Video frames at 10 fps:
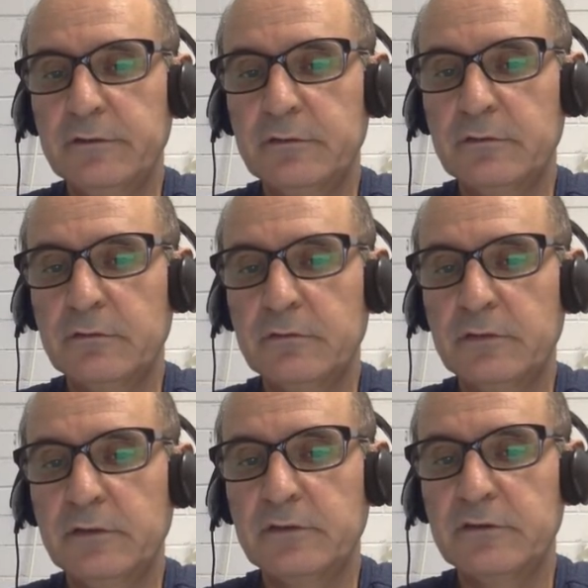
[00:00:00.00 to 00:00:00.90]
So we
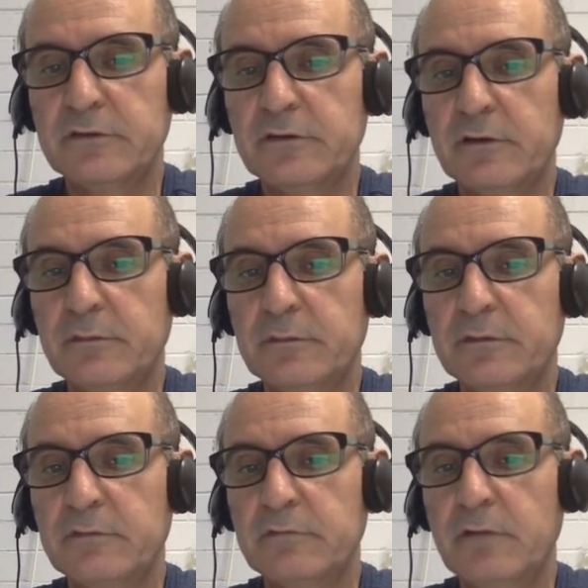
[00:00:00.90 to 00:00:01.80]
can just drop
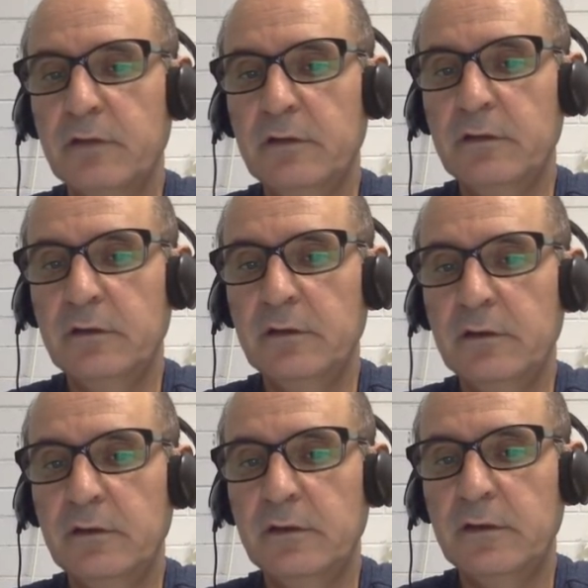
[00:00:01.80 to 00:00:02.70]
this 1,
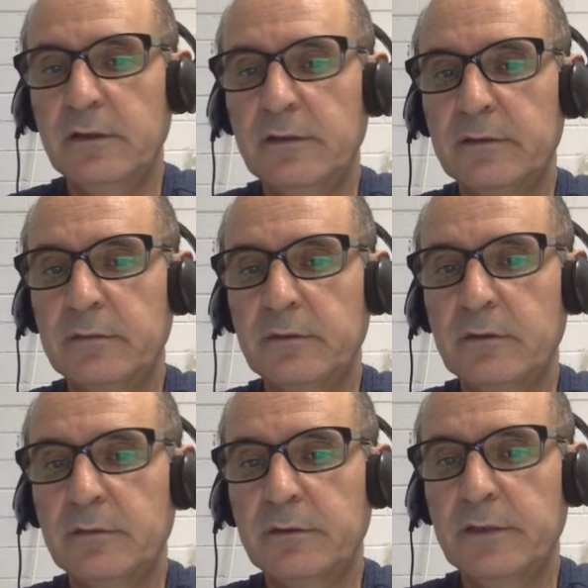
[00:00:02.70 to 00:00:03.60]
and that
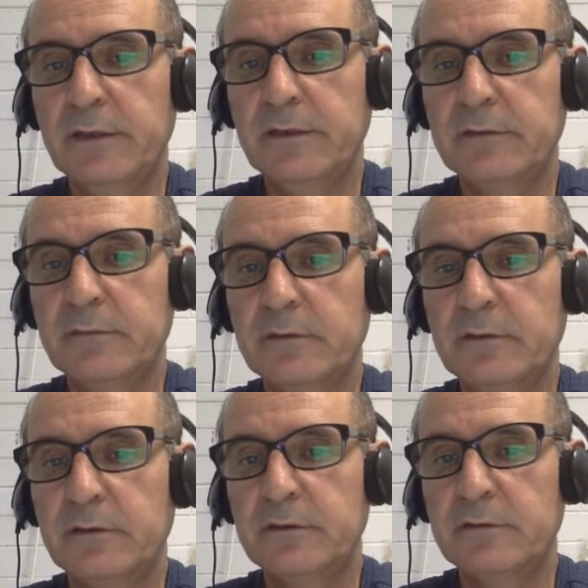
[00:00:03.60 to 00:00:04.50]
becomes x
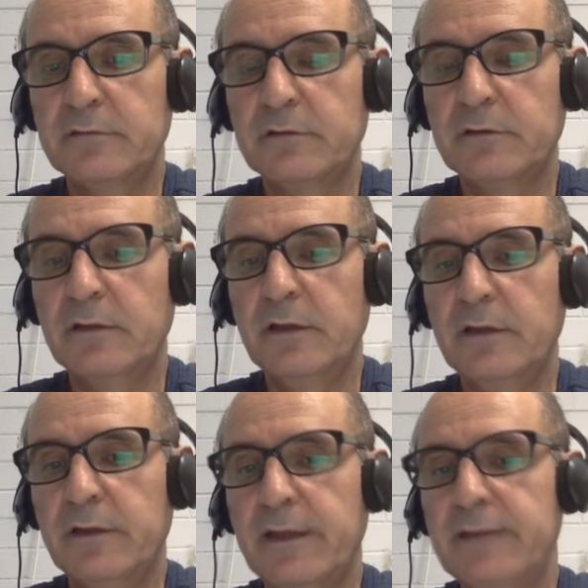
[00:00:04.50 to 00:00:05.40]
minus 1.
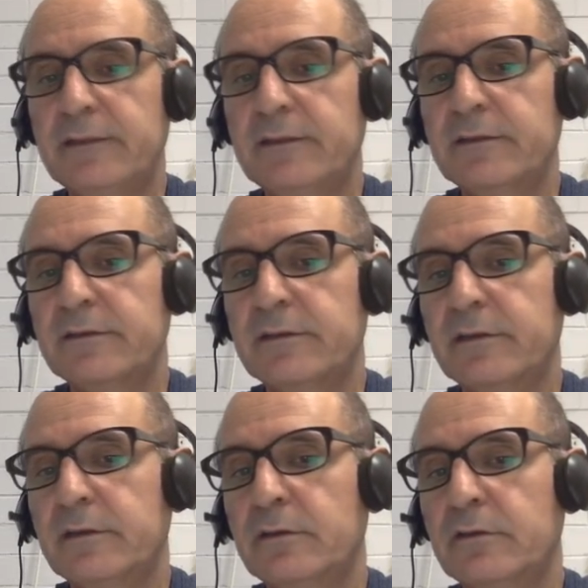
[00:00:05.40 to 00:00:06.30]
That is
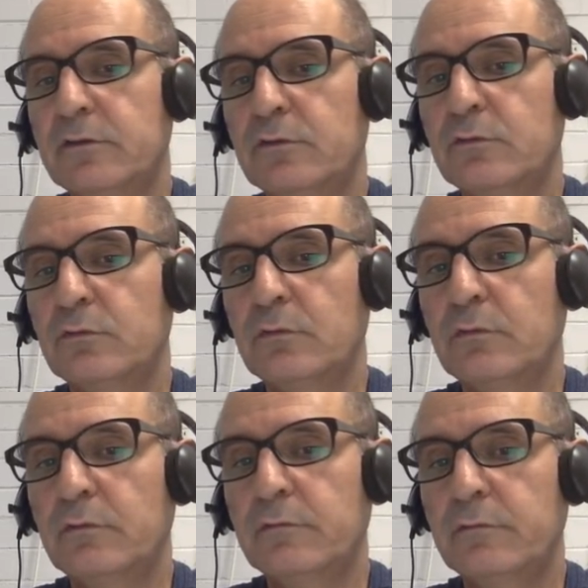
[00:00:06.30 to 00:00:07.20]
the rule
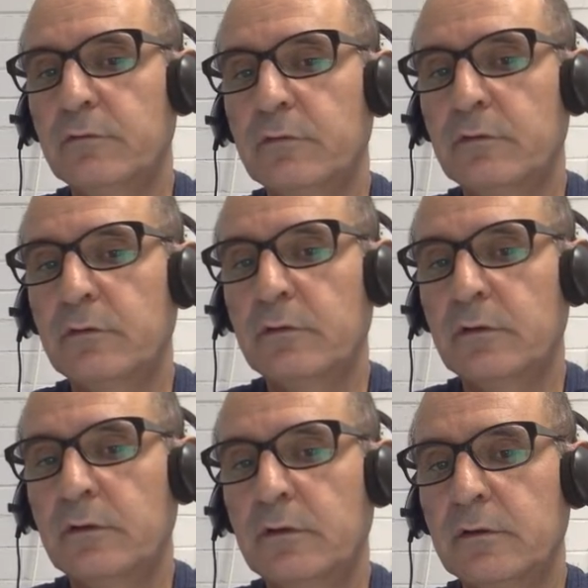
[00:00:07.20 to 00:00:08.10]
for
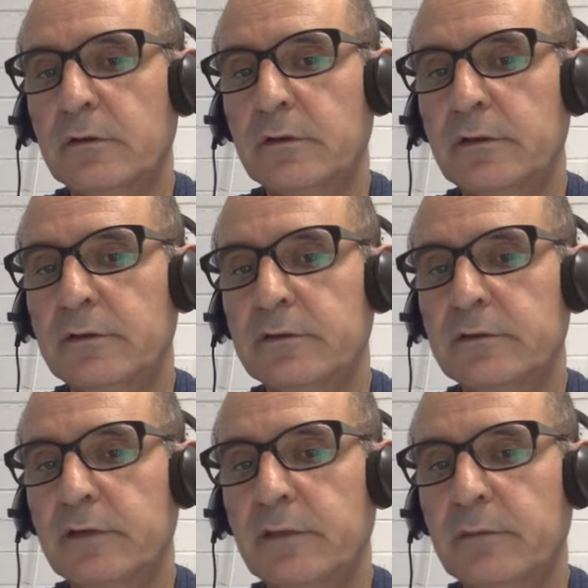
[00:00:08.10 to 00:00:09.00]
this
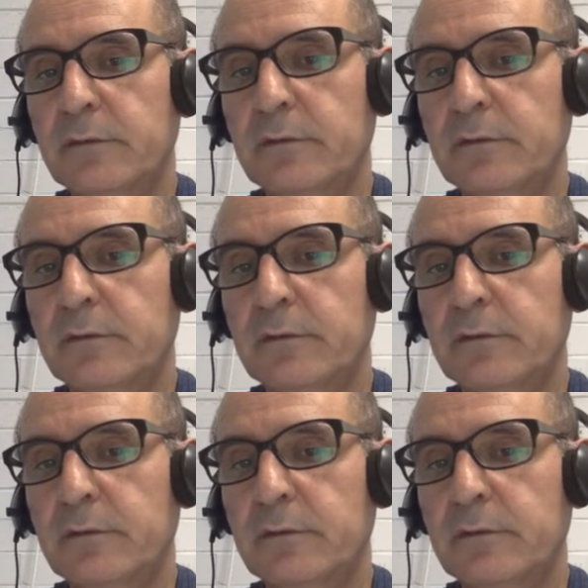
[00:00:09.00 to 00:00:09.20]
table.